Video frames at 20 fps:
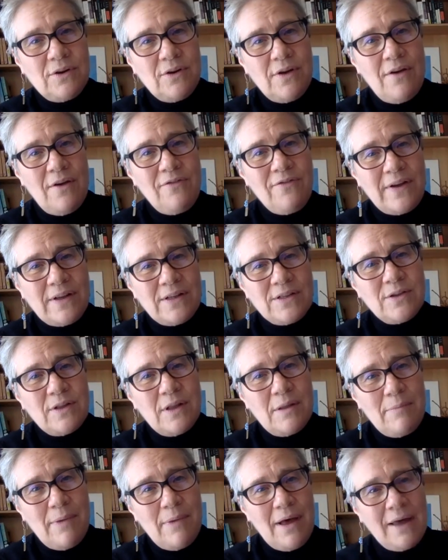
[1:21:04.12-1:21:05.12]
effects on
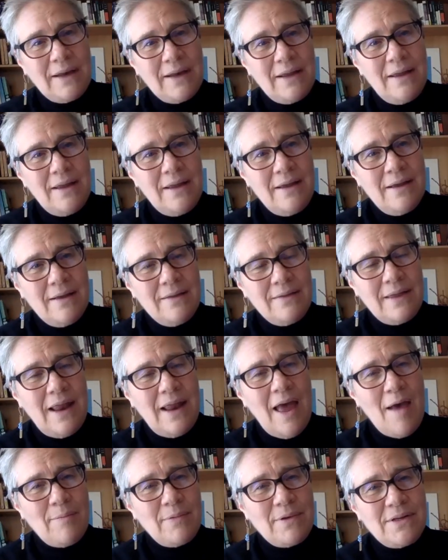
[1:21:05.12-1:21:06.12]
the body that
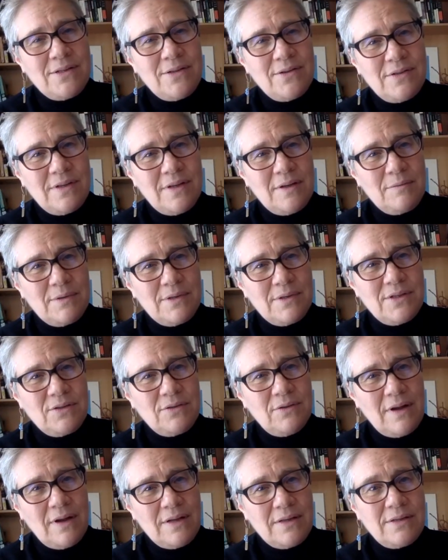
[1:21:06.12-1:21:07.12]
happen associated with
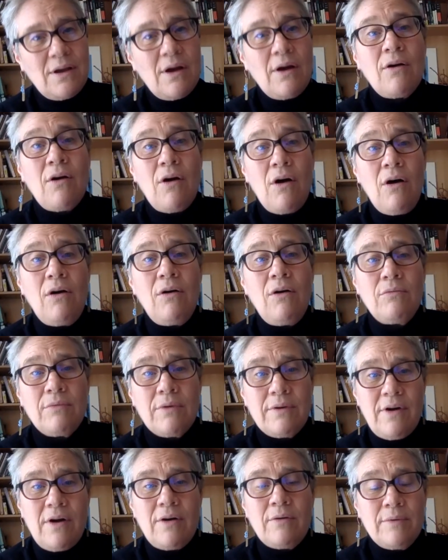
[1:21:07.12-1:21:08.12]
stress are all
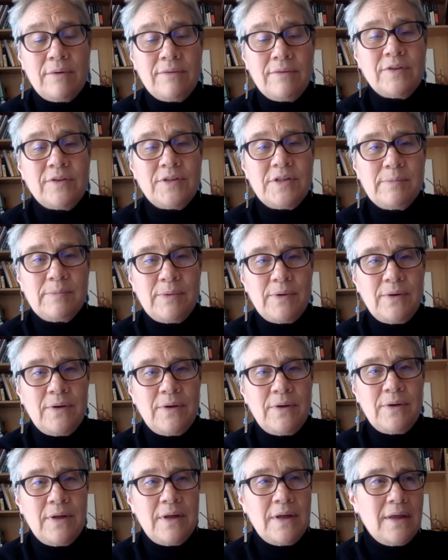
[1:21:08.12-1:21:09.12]
re- are
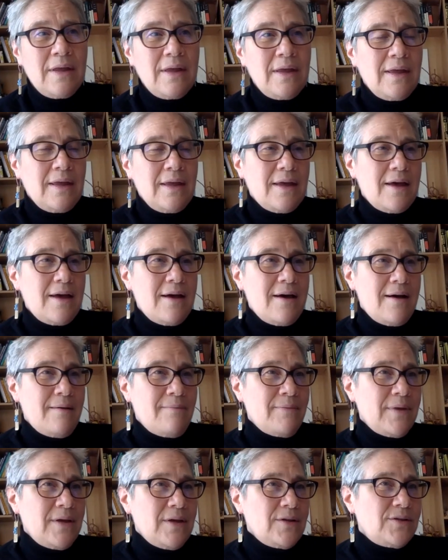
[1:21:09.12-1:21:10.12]
reversible
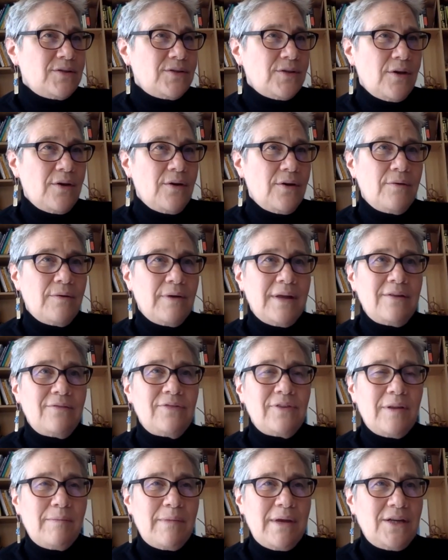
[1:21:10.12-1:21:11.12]
um, so,
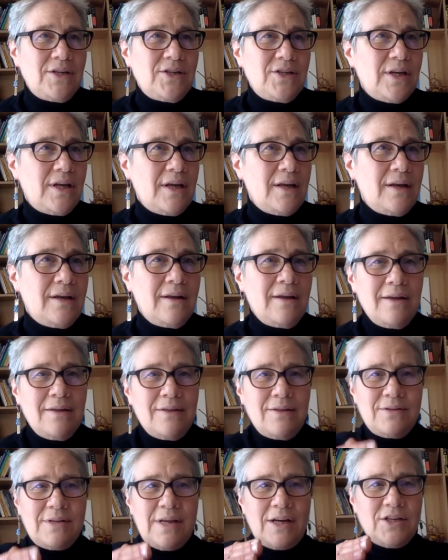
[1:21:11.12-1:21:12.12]
inflammation,
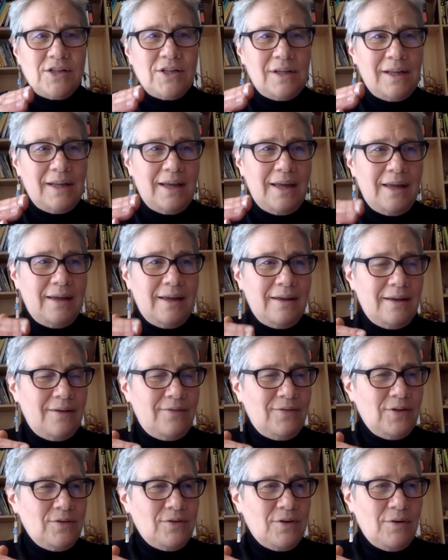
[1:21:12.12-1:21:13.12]
there's actually,
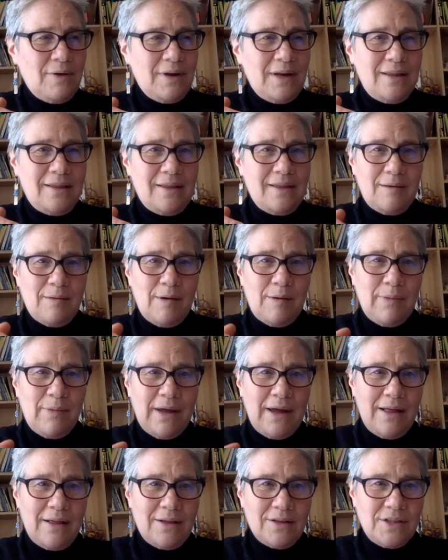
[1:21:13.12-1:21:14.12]
if you know anything about
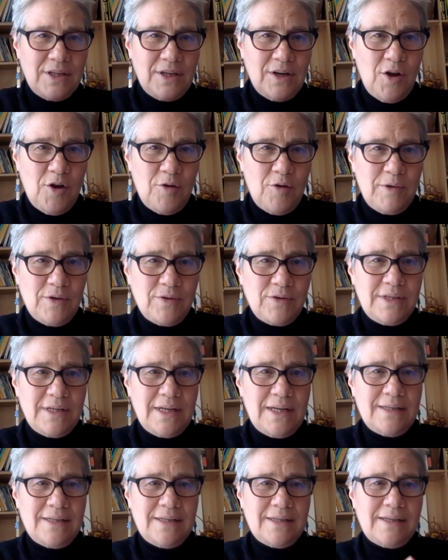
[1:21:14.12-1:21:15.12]
biology and
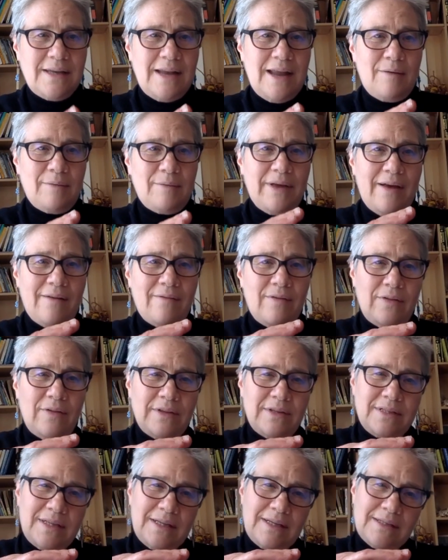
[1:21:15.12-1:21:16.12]
homeostasis and how we have all
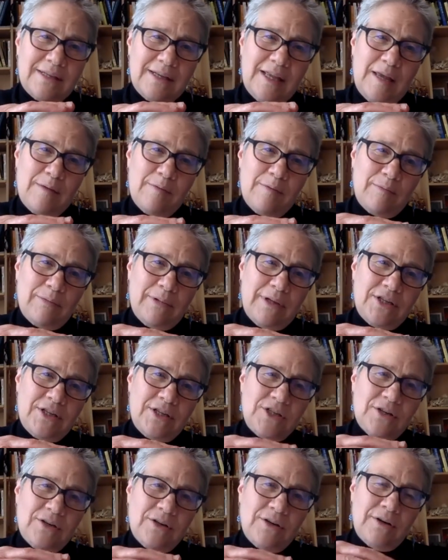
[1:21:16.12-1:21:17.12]
these things that keep our blood
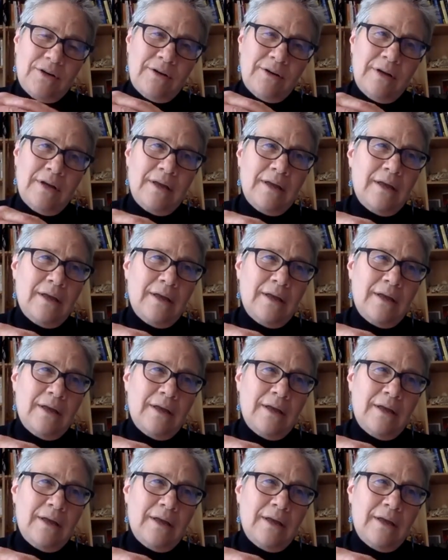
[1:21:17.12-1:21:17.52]
sugar